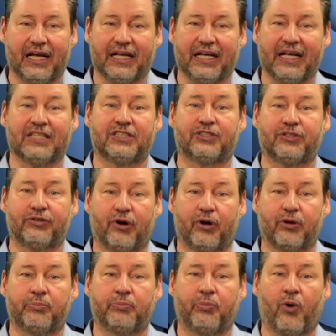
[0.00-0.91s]
gets their
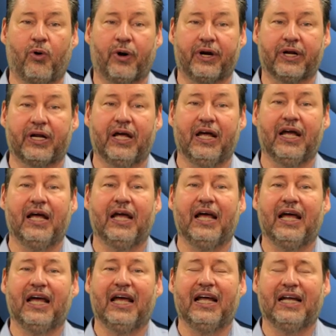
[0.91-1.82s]
own port
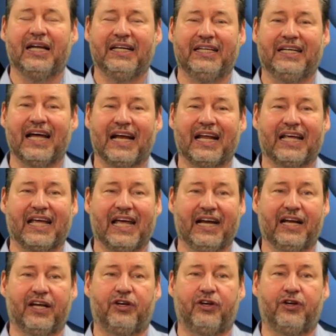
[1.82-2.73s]

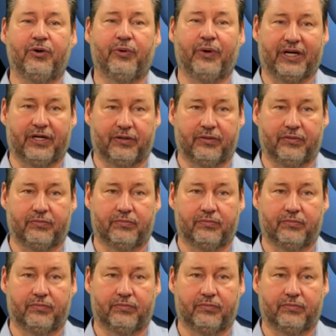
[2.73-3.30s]
dedicated to it.